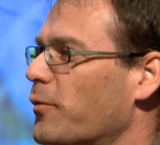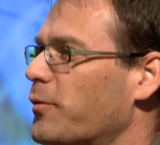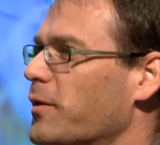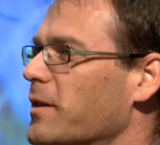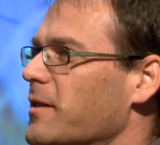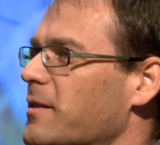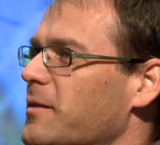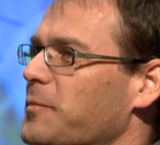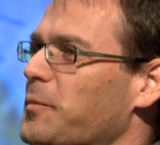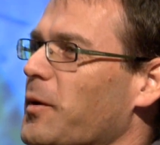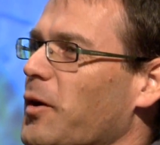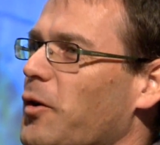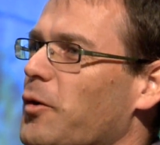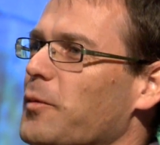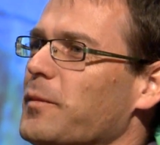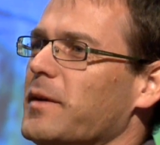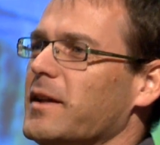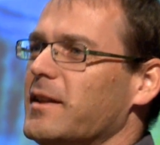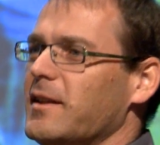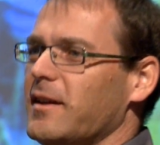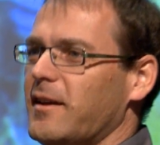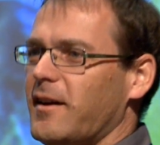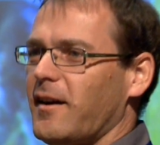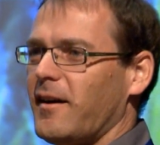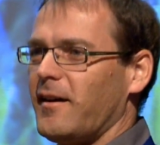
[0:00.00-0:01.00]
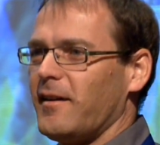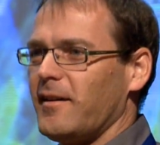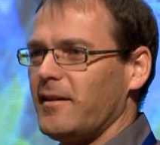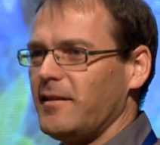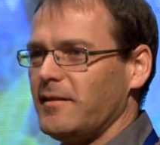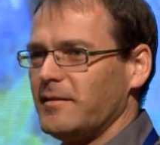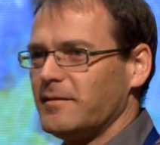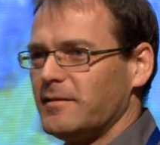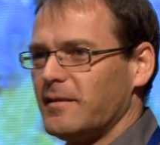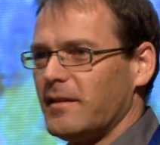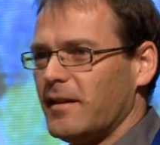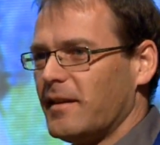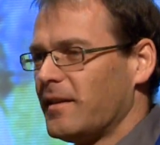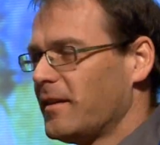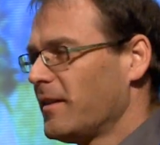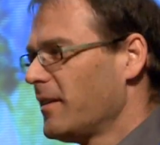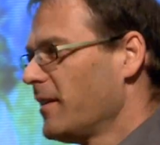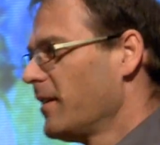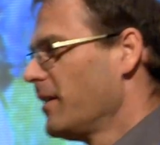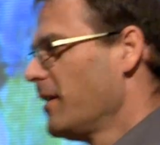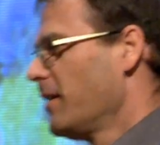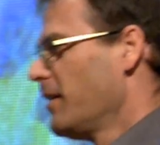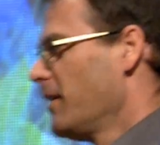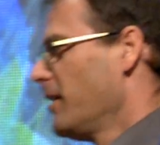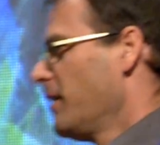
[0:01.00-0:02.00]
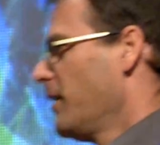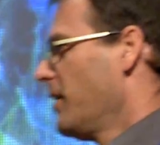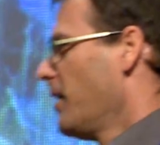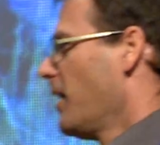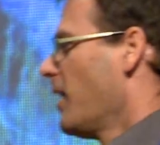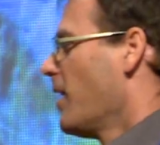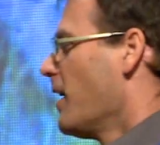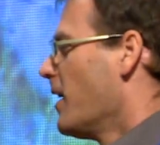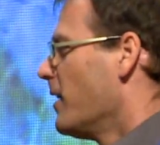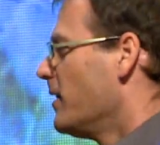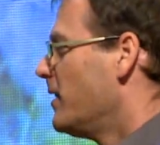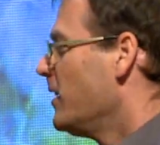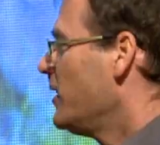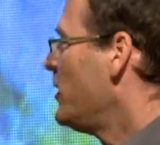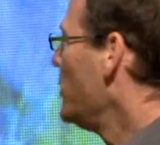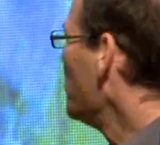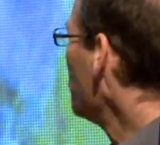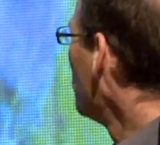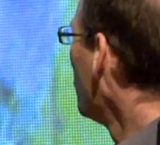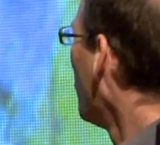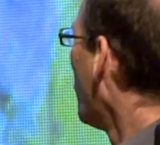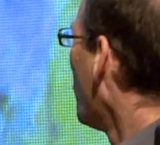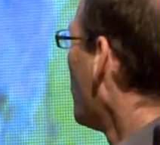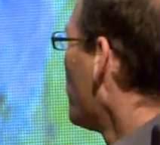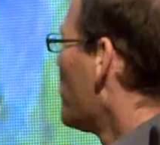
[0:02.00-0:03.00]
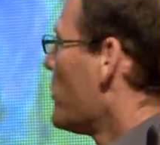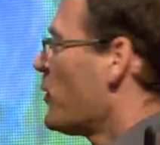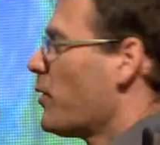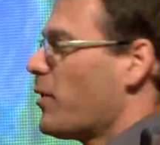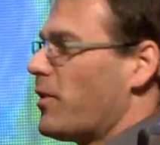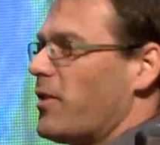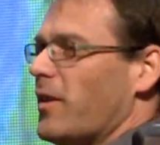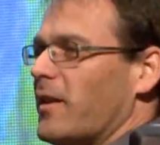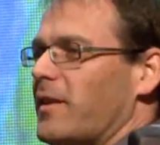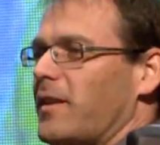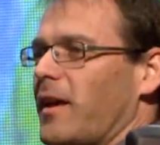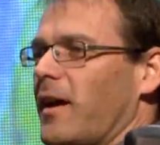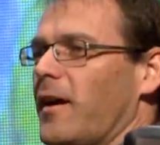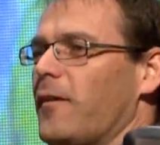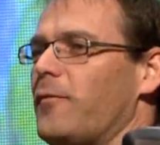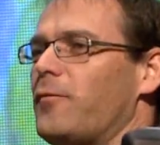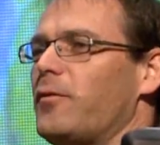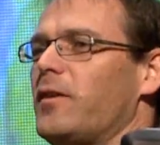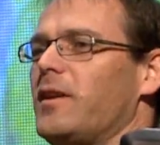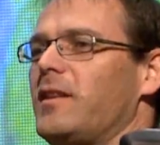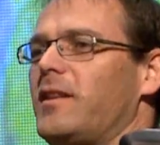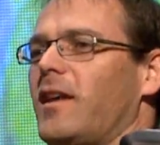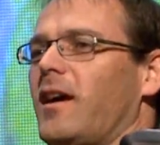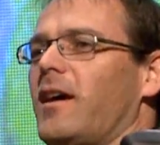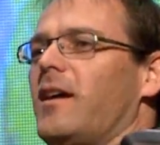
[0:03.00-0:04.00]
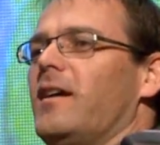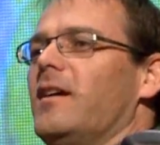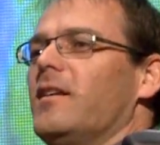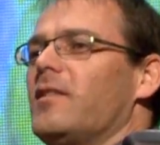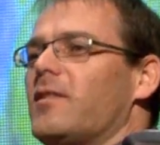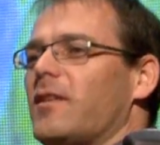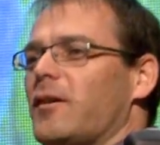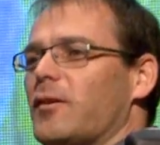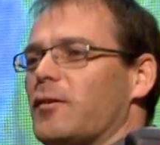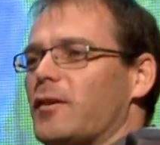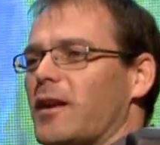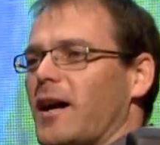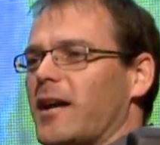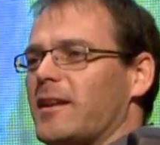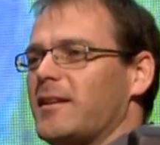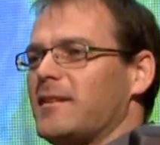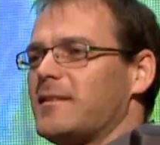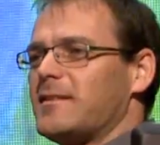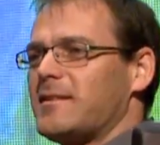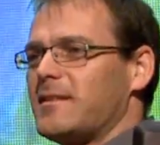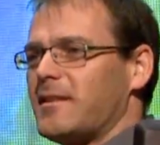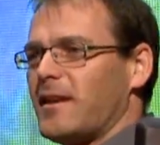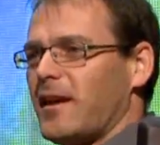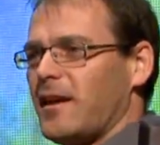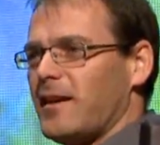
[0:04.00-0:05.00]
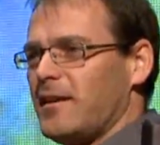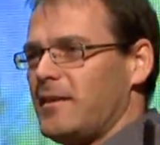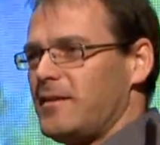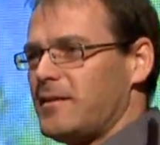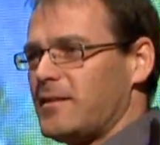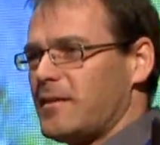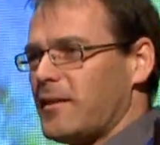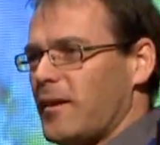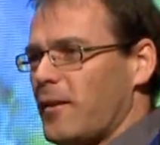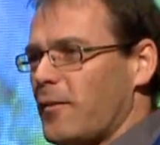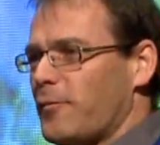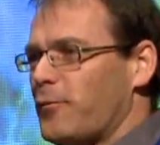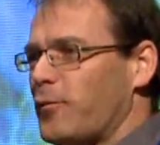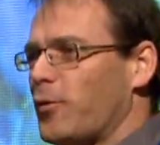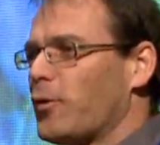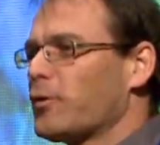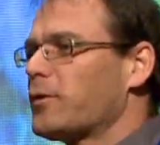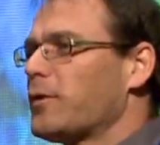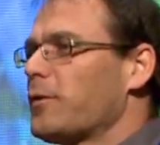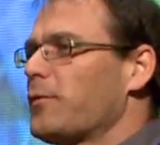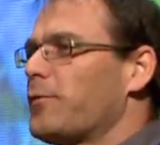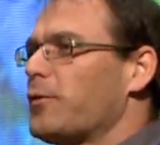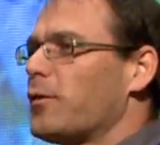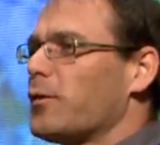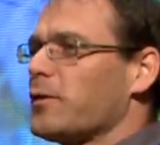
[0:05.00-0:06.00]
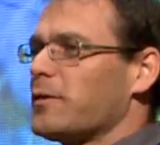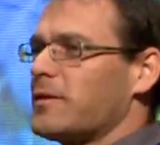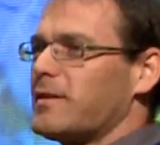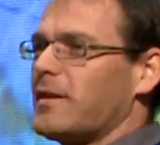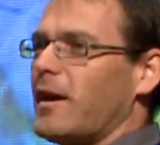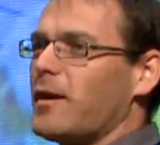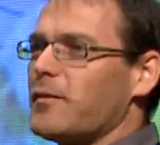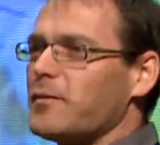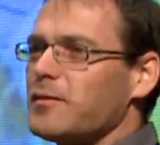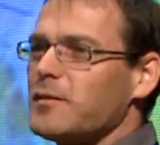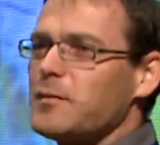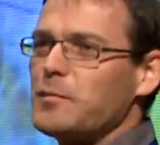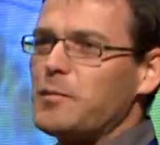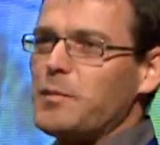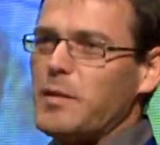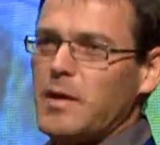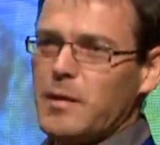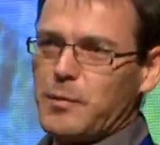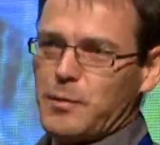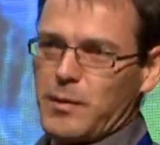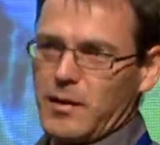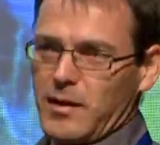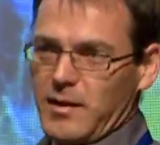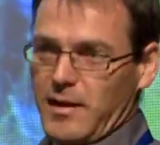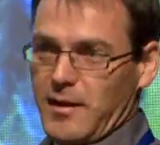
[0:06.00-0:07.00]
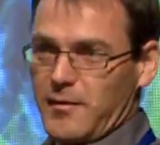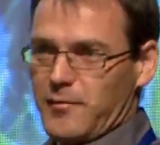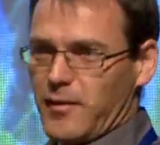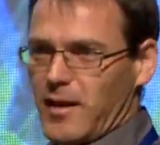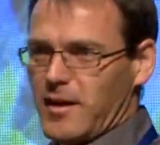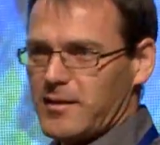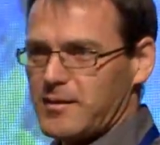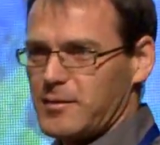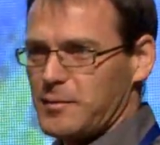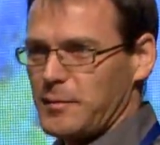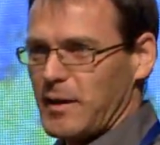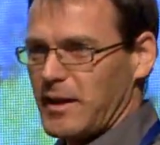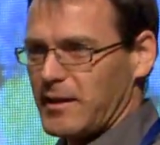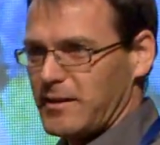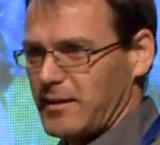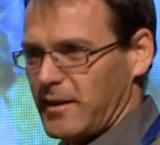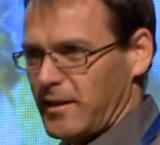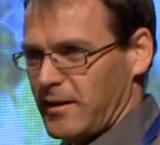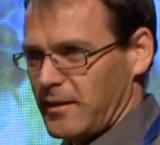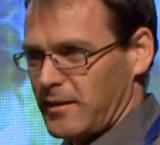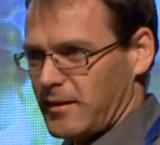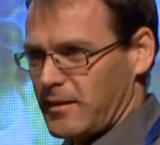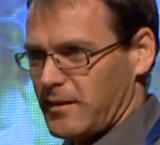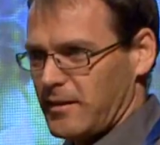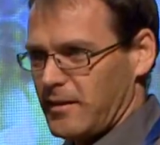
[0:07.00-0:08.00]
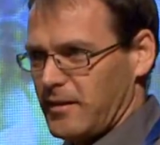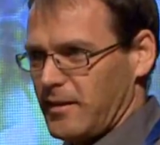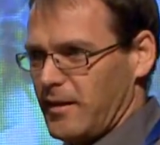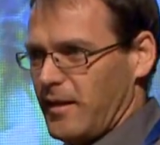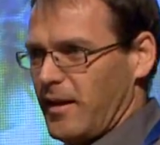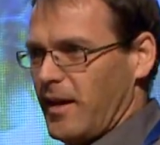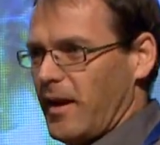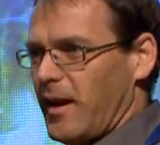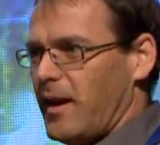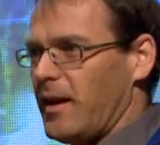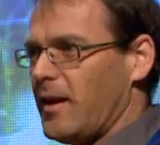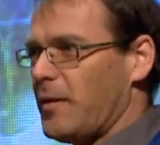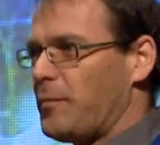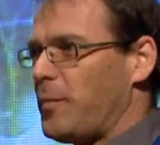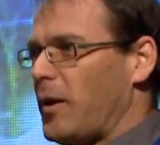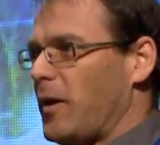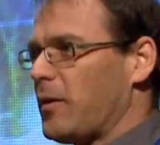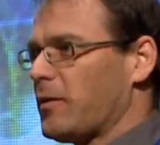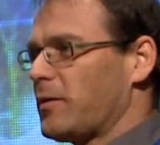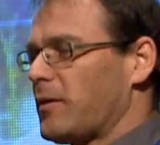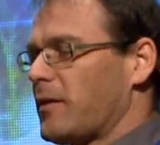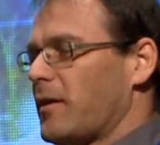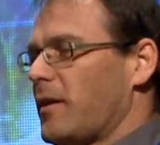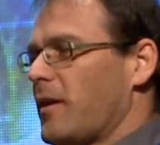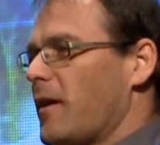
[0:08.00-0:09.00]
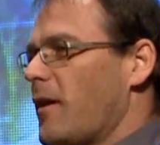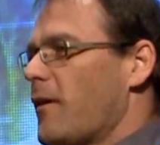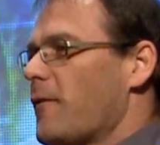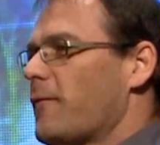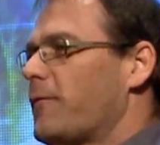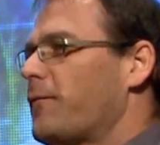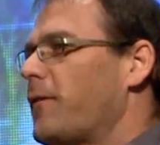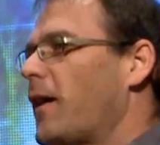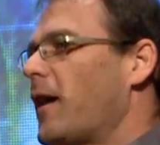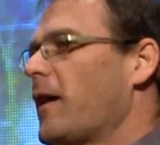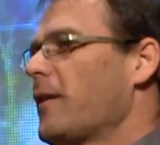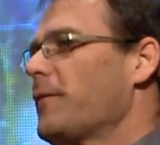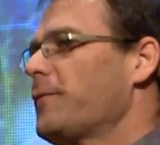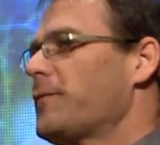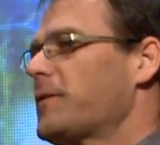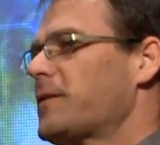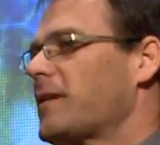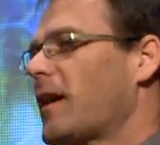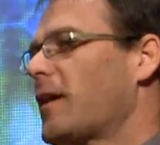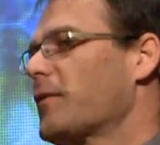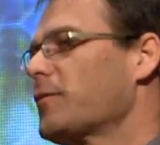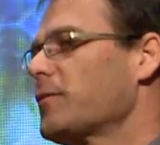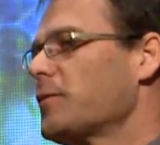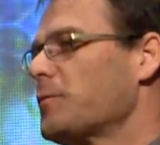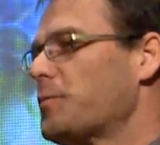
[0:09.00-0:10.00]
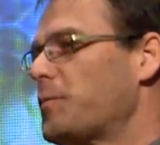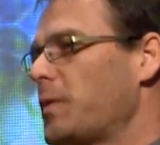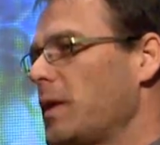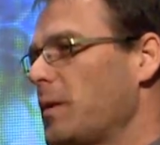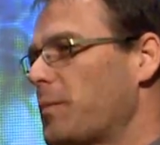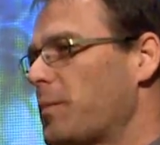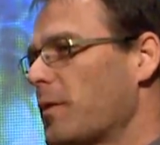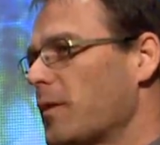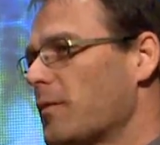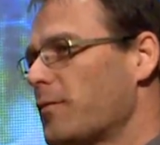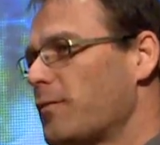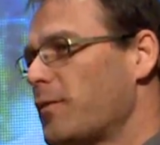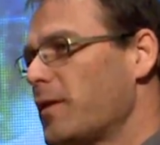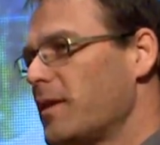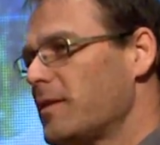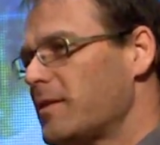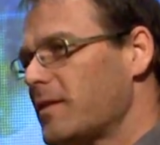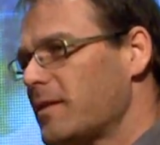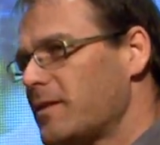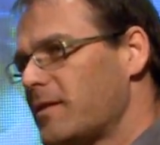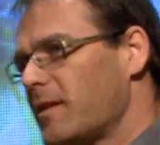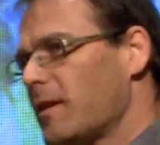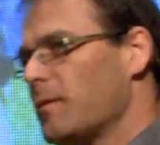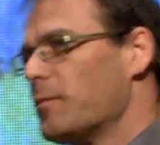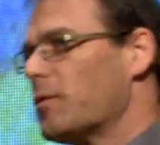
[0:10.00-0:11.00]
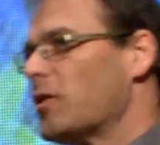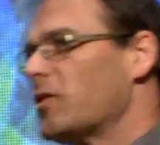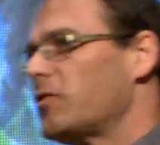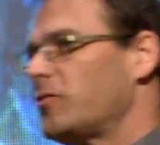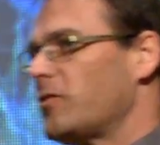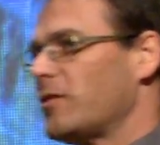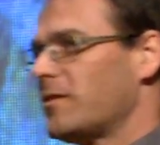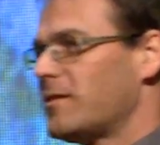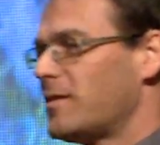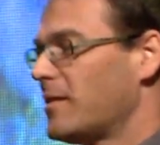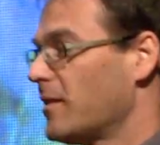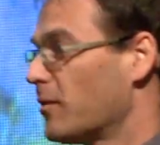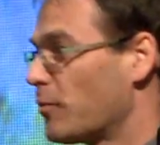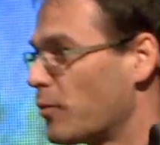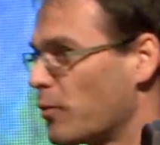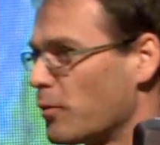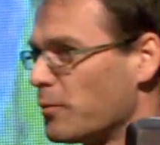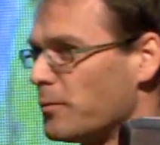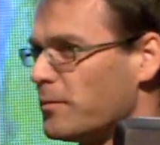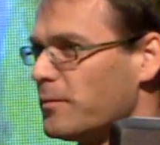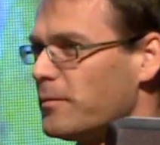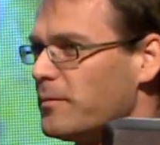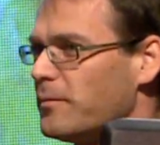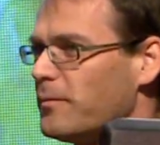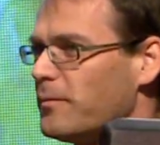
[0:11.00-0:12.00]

of Inspiro Medical. Did you know that every day in the United States, 44,000 people have asthma attack, and about 5,000 people visit the emergency room?